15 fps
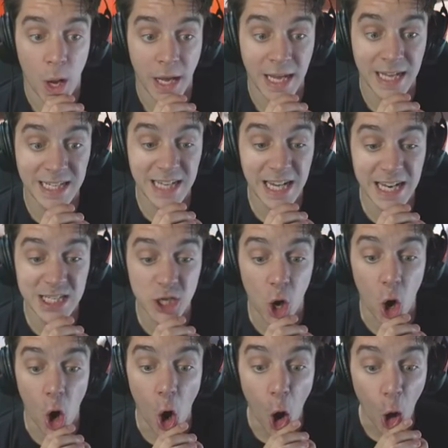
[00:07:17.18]
He did his
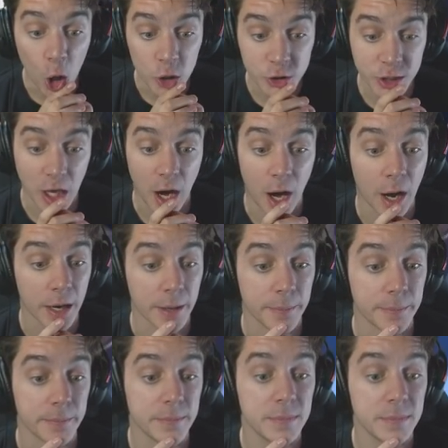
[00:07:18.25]
ult on him.